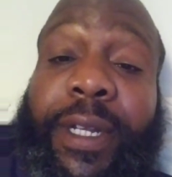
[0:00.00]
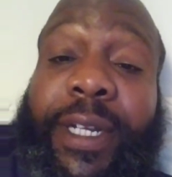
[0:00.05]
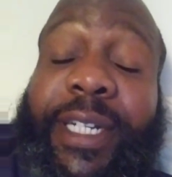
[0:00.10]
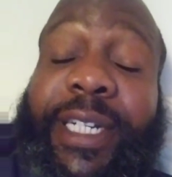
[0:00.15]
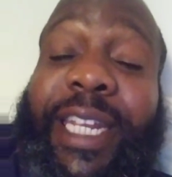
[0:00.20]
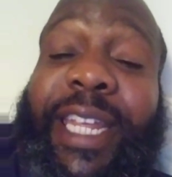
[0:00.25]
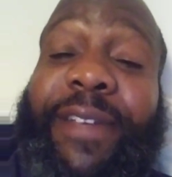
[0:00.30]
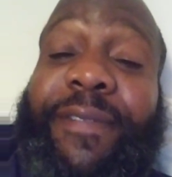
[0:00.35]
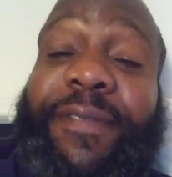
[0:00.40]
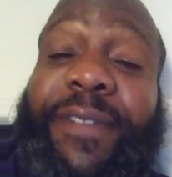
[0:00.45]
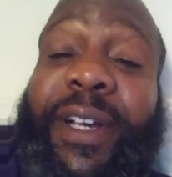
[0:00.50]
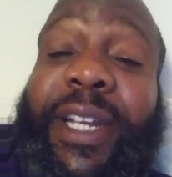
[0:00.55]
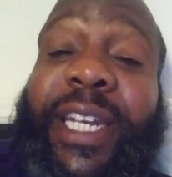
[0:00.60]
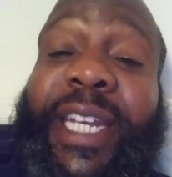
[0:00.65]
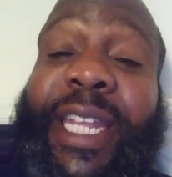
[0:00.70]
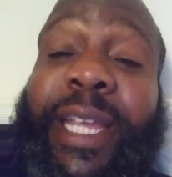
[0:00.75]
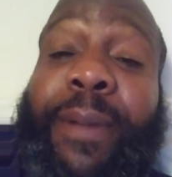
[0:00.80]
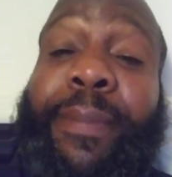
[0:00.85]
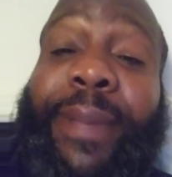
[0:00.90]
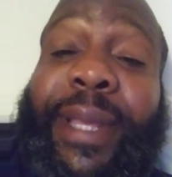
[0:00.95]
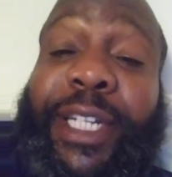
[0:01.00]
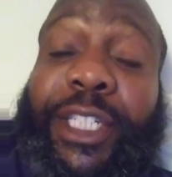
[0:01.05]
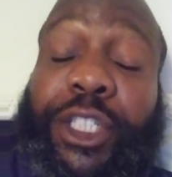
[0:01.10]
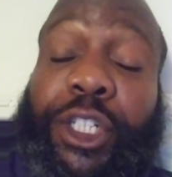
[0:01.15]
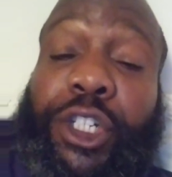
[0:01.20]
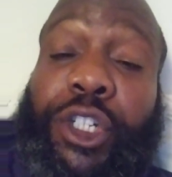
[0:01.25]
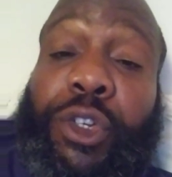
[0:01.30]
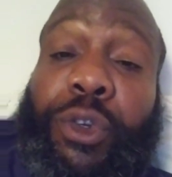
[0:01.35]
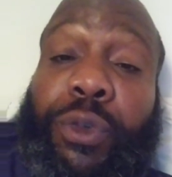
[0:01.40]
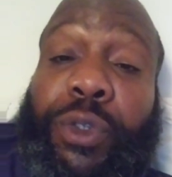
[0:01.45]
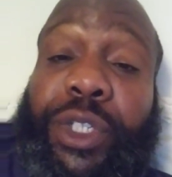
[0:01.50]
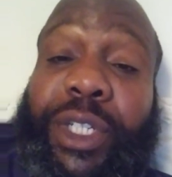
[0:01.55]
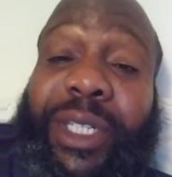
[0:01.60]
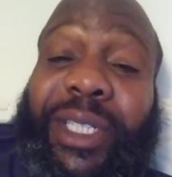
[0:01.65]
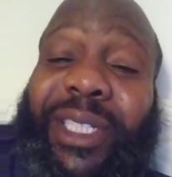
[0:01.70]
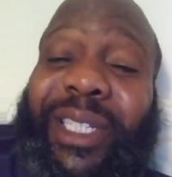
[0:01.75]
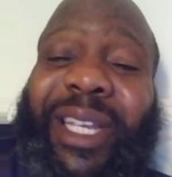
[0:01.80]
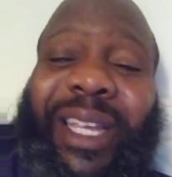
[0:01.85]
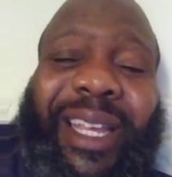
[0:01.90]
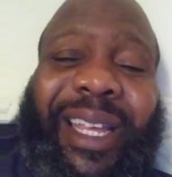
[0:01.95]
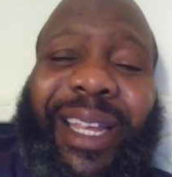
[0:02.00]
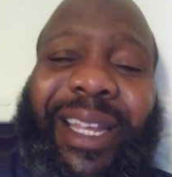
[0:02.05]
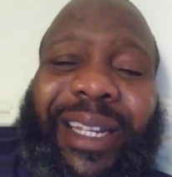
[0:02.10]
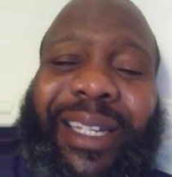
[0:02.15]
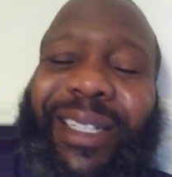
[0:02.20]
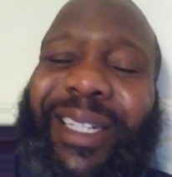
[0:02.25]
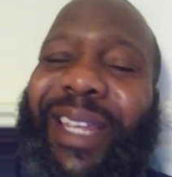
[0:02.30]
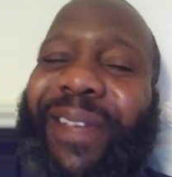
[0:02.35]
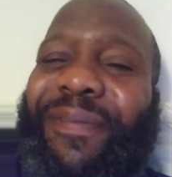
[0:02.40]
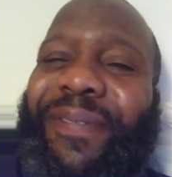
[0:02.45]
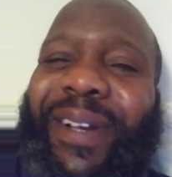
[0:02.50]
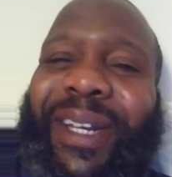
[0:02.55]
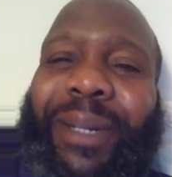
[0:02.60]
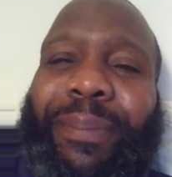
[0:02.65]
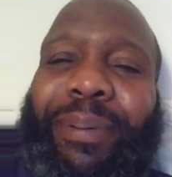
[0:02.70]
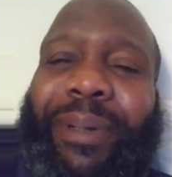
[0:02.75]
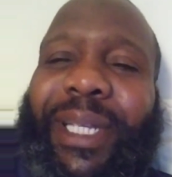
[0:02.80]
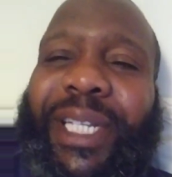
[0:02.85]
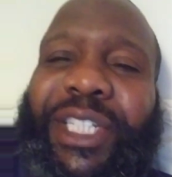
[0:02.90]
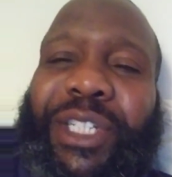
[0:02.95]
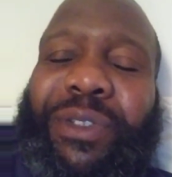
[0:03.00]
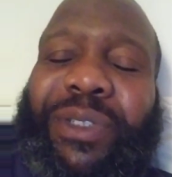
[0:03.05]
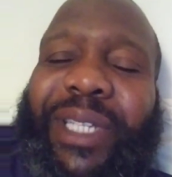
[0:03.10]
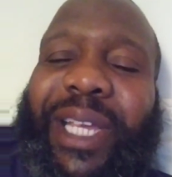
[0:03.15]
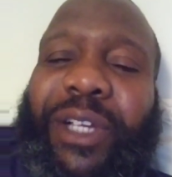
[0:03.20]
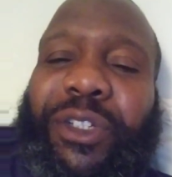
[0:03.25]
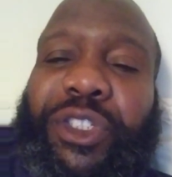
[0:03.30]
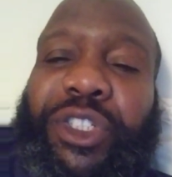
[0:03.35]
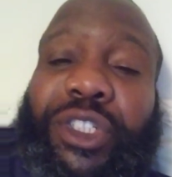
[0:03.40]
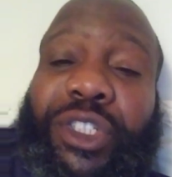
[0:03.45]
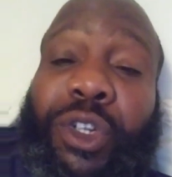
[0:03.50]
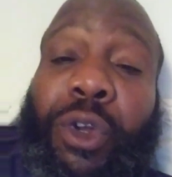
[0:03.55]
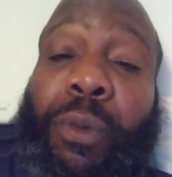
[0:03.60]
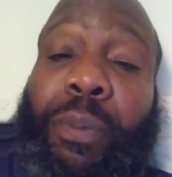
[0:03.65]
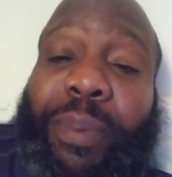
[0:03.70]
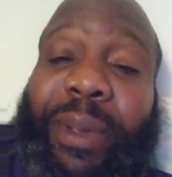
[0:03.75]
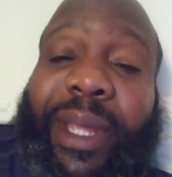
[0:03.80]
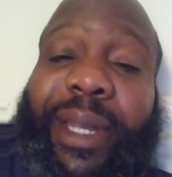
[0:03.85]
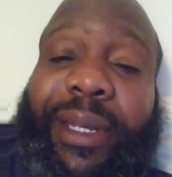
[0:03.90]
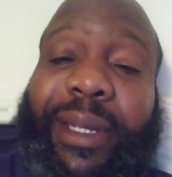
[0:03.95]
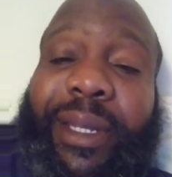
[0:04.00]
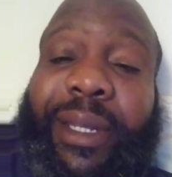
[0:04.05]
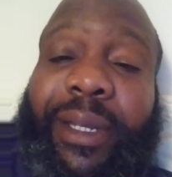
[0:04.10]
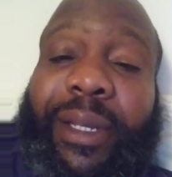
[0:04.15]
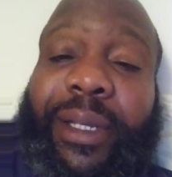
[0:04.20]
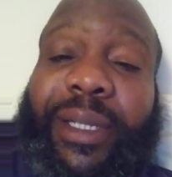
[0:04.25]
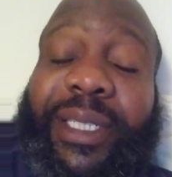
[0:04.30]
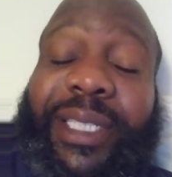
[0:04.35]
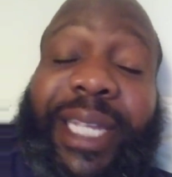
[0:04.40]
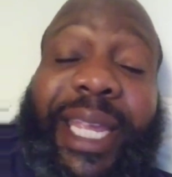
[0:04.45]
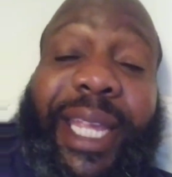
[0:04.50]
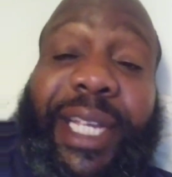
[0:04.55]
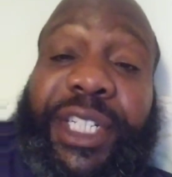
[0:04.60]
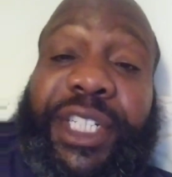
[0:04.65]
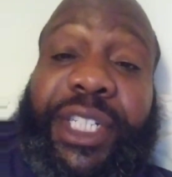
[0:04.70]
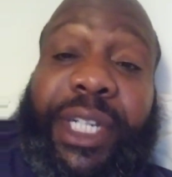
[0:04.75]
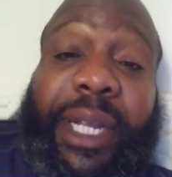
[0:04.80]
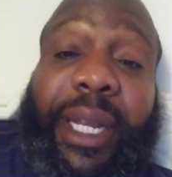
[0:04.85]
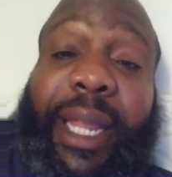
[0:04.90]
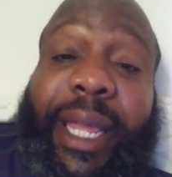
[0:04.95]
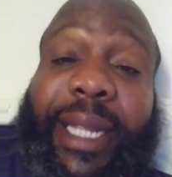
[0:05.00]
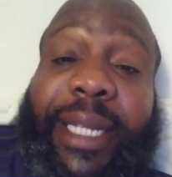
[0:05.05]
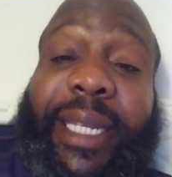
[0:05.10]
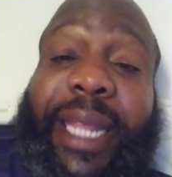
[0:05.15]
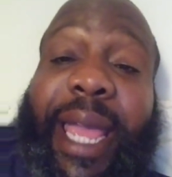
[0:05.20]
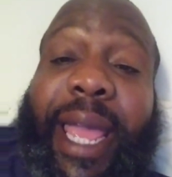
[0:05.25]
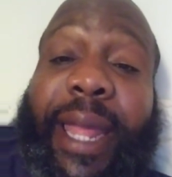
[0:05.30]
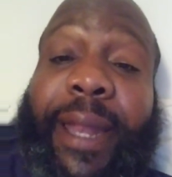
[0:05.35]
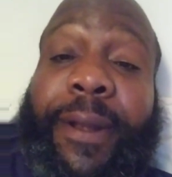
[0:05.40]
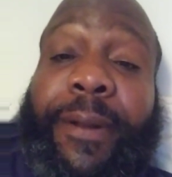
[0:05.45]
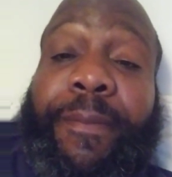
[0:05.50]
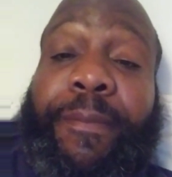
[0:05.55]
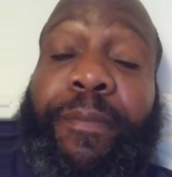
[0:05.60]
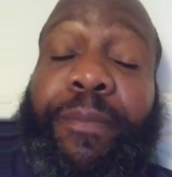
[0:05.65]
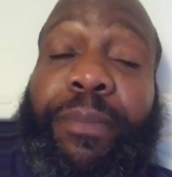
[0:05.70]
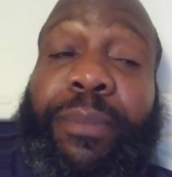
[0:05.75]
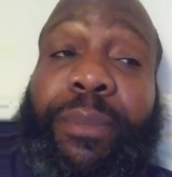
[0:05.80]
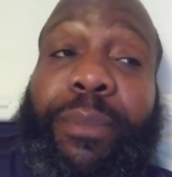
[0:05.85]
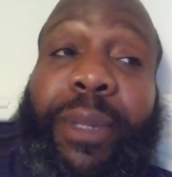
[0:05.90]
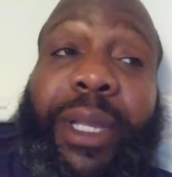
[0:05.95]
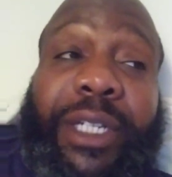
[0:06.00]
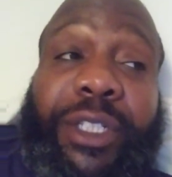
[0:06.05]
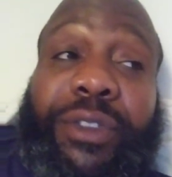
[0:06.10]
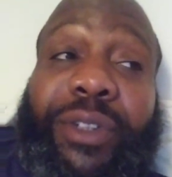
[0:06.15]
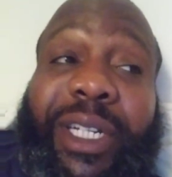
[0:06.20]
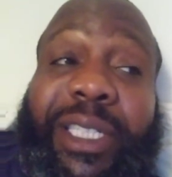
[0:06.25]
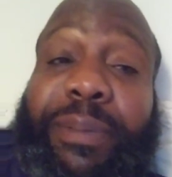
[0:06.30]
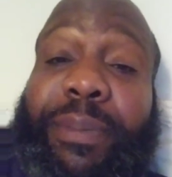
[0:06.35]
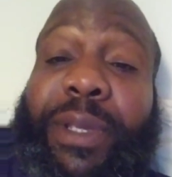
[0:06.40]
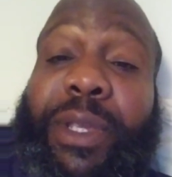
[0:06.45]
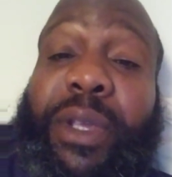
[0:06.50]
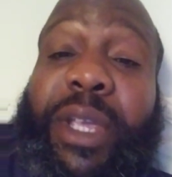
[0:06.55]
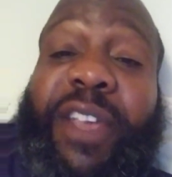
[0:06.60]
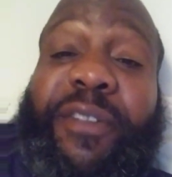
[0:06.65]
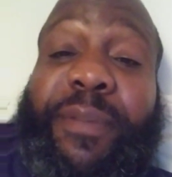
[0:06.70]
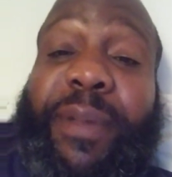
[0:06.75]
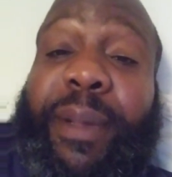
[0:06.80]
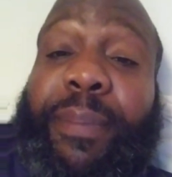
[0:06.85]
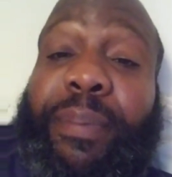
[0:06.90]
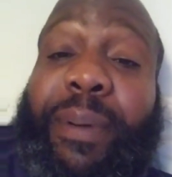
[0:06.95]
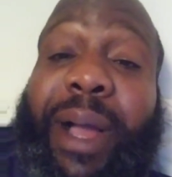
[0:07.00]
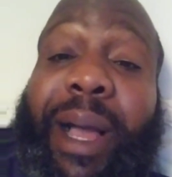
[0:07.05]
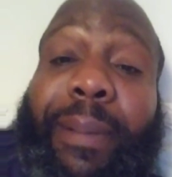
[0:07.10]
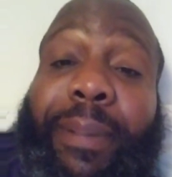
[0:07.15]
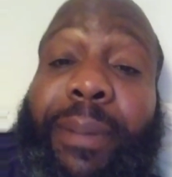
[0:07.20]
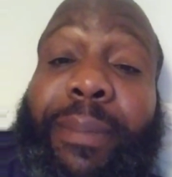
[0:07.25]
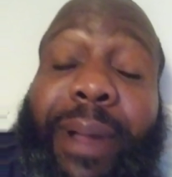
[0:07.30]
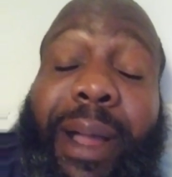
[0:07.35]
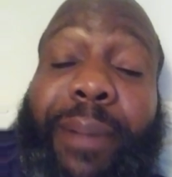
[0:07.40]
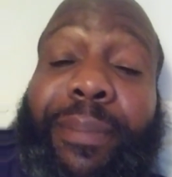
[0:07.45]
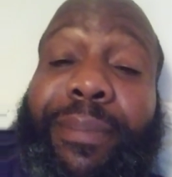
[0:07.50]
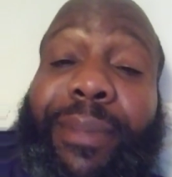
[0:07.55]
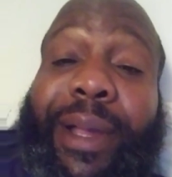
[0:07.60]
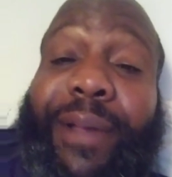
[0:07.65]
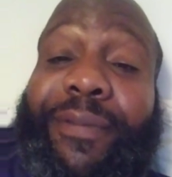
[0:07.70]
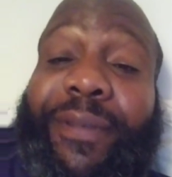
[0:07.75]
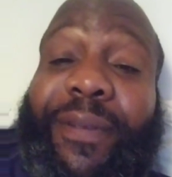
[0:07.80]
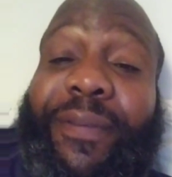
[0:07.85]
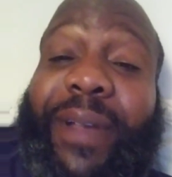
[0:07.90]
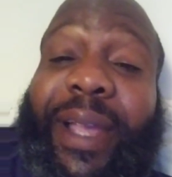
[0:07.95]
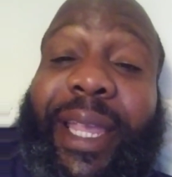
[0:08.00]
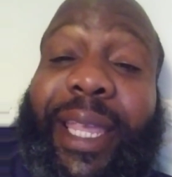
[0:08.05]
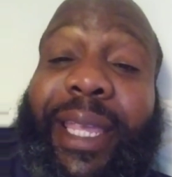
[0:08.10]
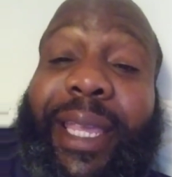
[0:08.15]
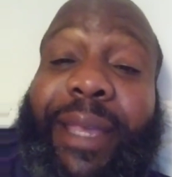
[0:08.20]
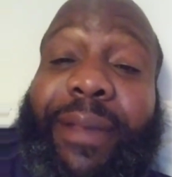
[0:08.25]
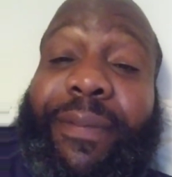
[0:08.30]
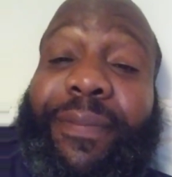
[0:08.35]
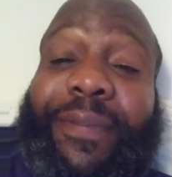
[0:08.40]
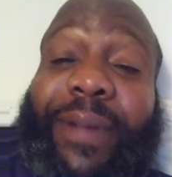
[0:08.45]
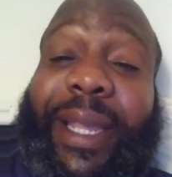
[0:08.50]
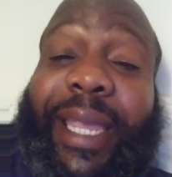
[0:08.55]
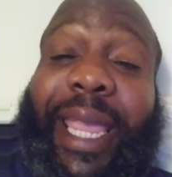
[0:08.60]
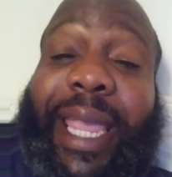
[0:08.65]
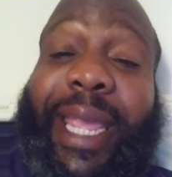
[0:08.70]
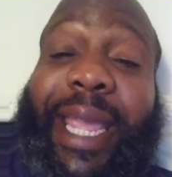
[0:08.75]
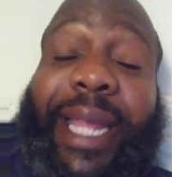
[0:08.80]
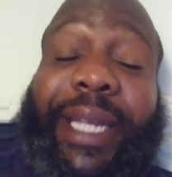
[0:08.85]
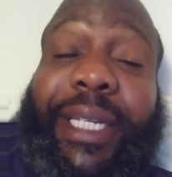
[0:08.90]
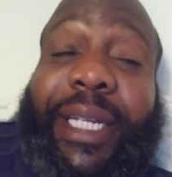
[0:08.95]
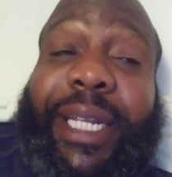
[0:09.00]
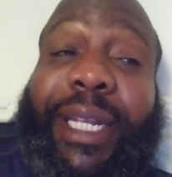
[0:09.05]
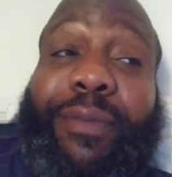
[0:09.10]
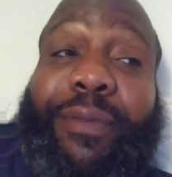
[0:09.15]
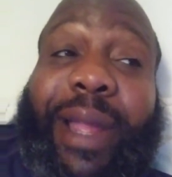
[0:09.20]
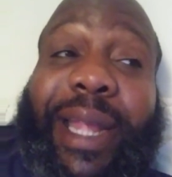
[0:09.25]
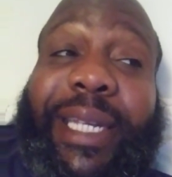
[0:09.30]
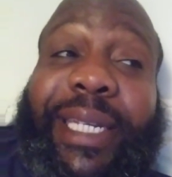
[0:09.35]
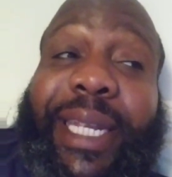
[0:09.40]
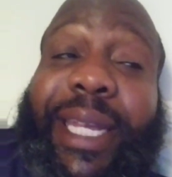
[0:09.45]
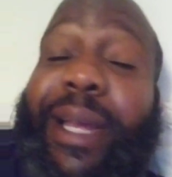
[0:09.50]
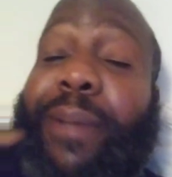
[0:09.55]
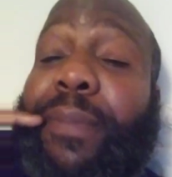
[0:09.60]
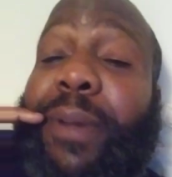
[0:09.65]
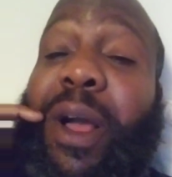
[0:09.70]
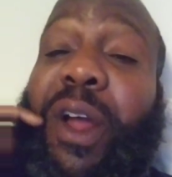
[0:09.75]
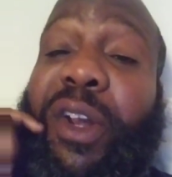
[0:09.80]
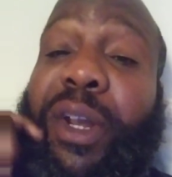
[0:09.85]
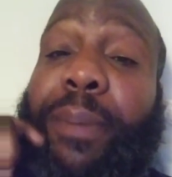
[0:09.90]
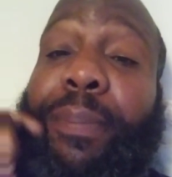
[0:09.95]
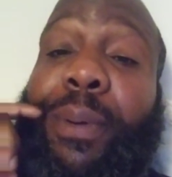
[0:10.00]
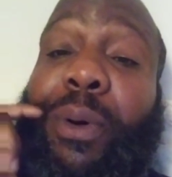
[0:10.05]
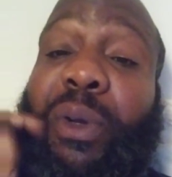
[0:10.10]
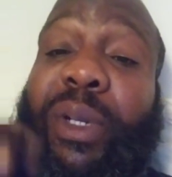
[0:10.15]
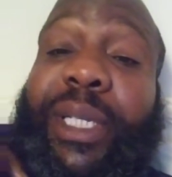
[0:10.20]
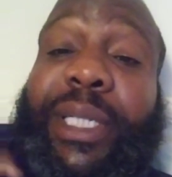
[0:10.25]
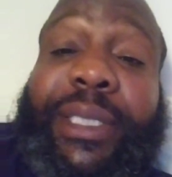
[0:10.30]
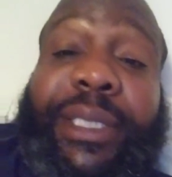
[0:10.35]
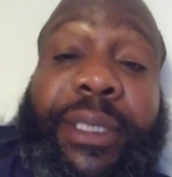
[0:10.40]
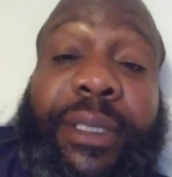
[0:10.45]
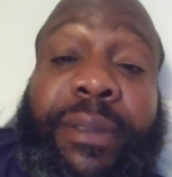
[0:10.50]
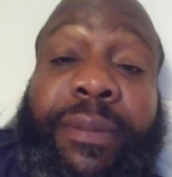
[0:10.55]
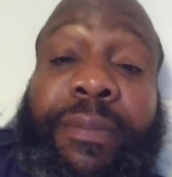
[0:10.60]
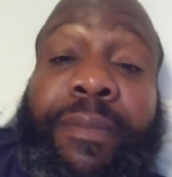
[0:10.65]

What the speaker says: Defund them institutions. Defund the police. You sound stupid saying shit like that. Because trust me, you give me a problem, if I can't handle it right there, I'm calling the police.